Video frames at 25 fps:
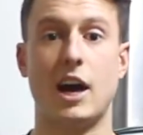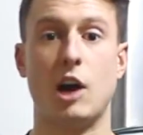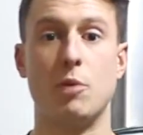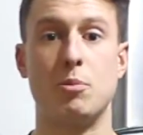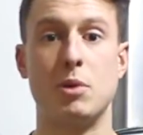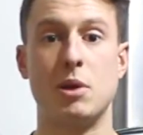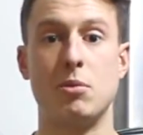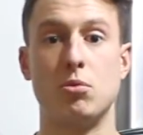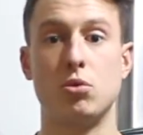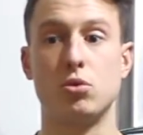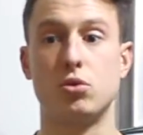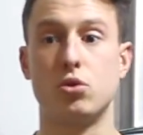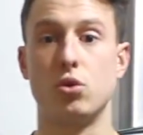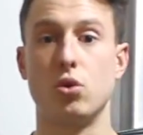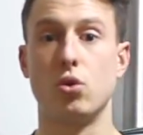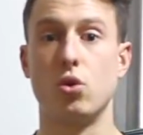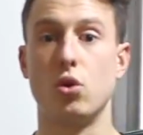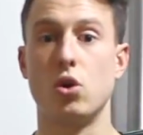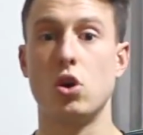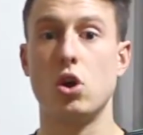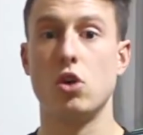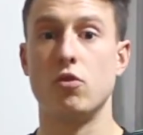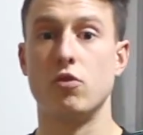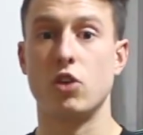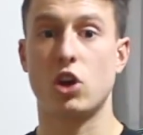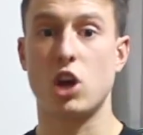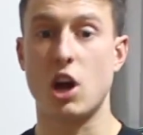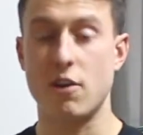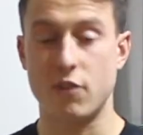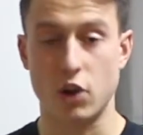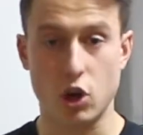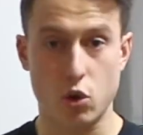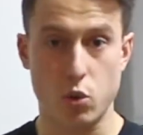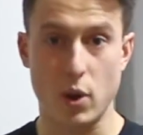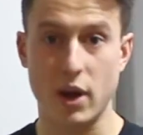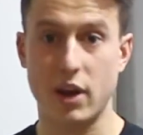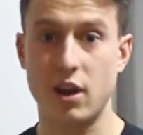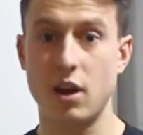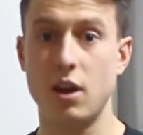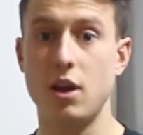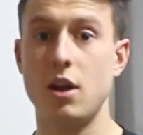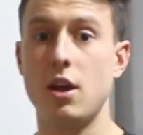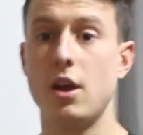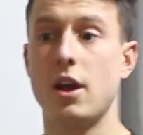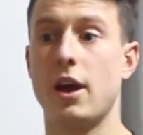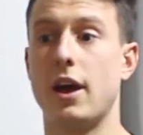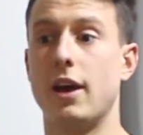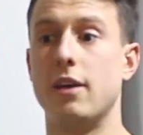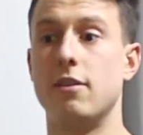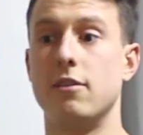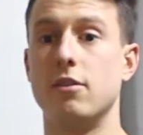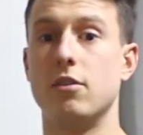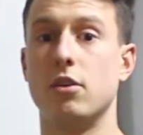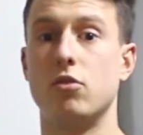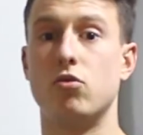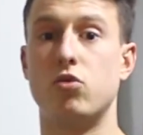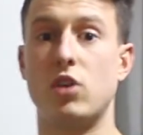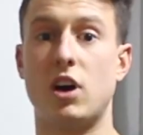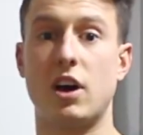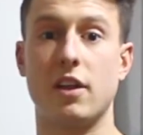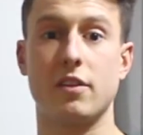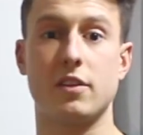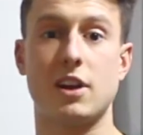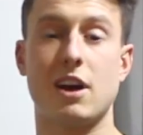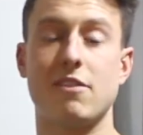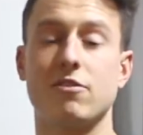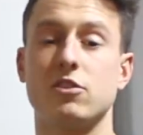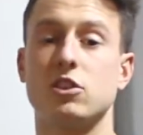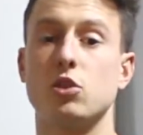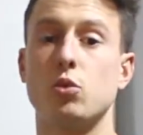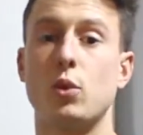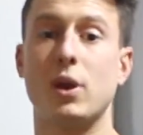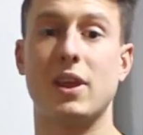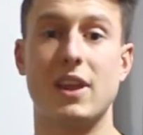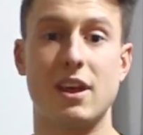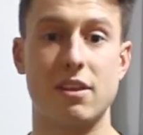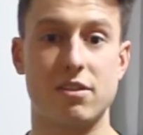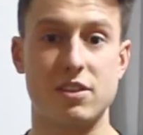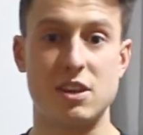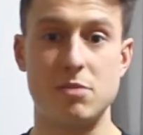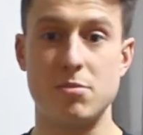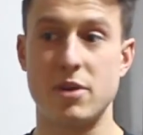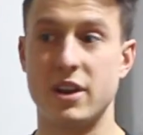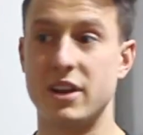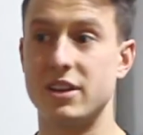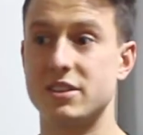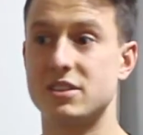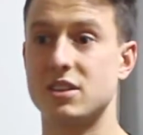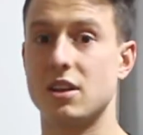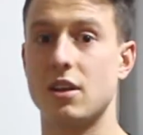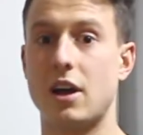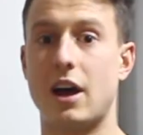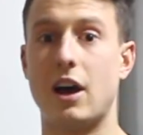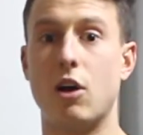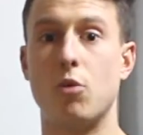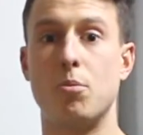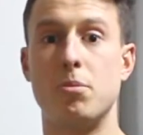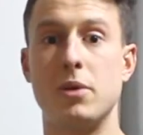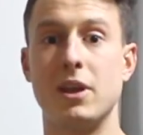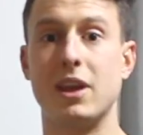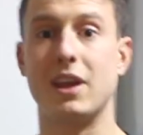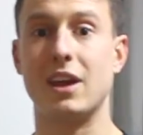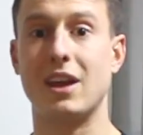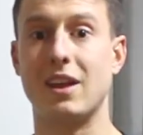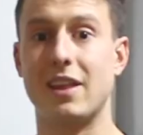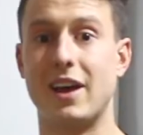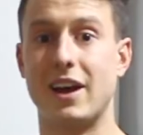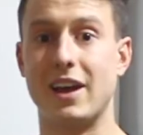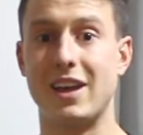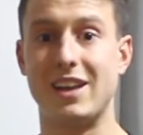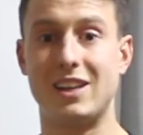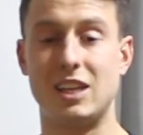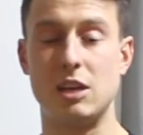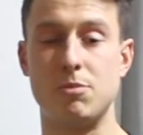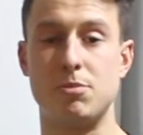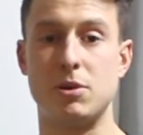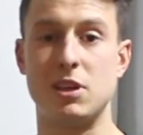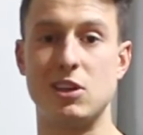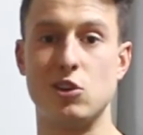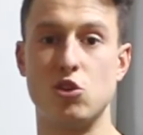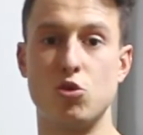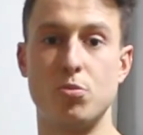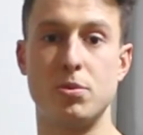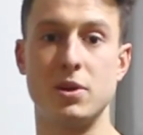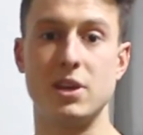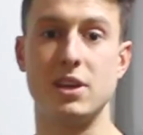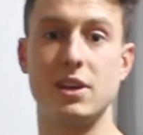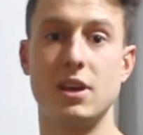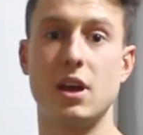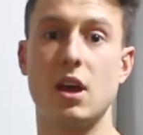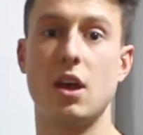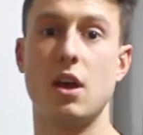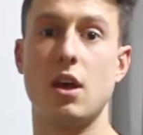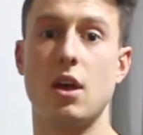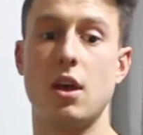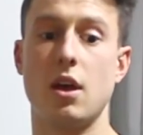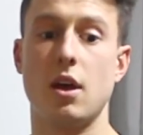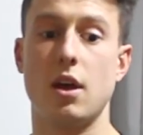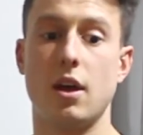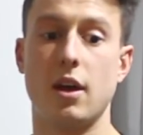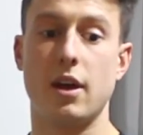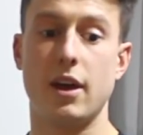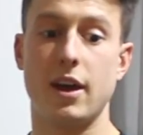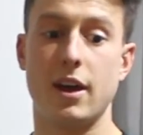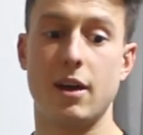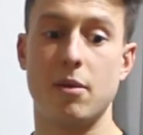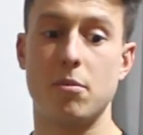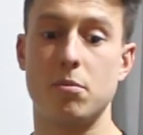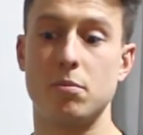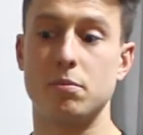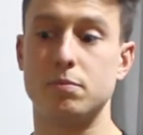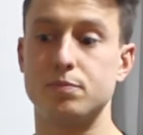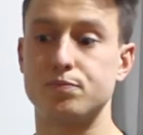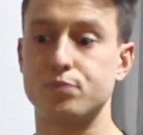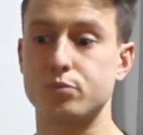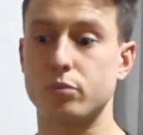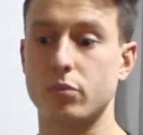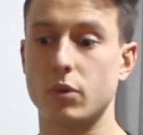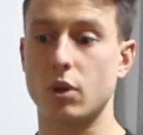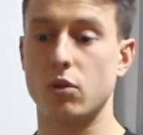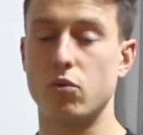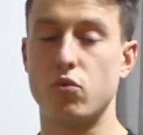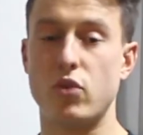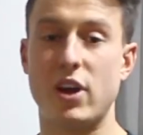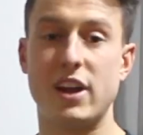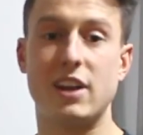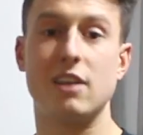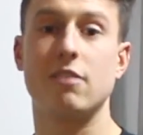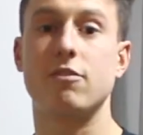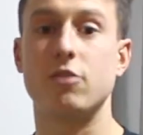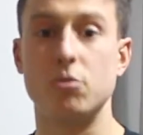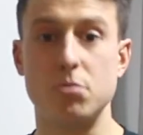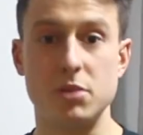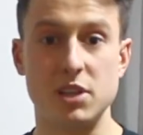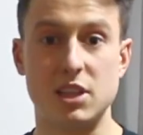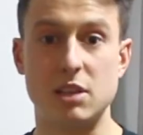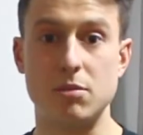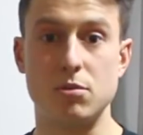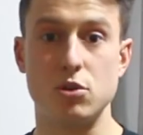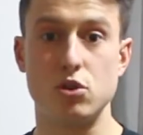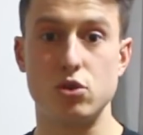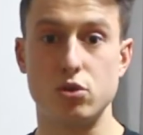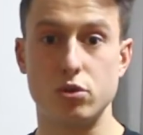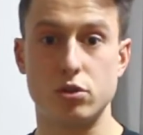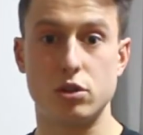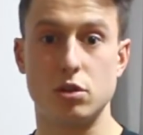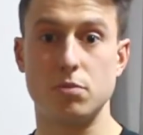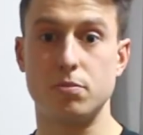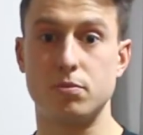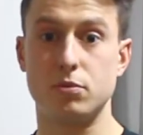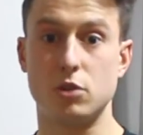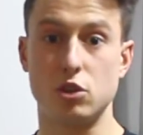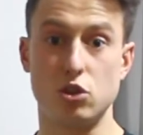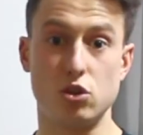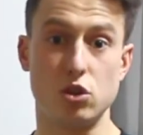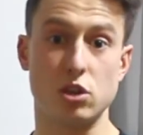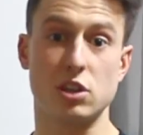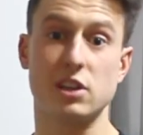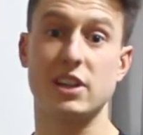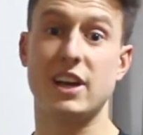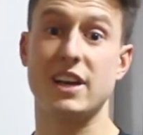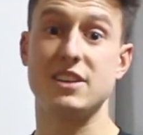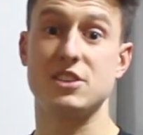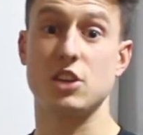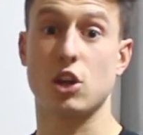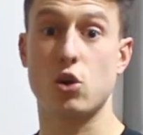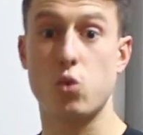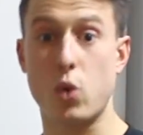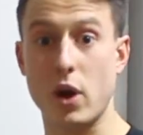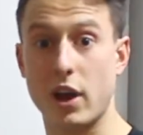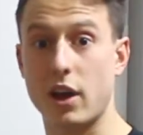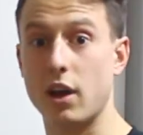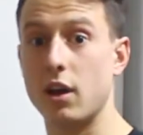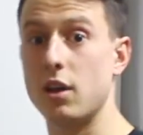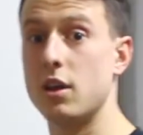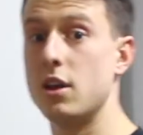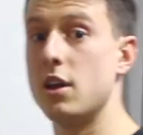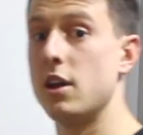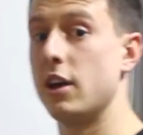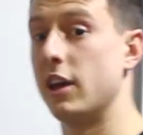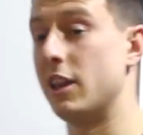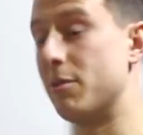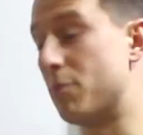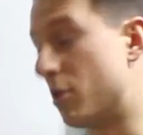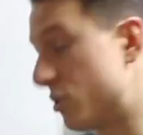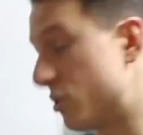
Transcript: I'll be able to recover quicker, and rather than having to wait that 3 minutes, that ATP will be ready for me to utilise it quicker in the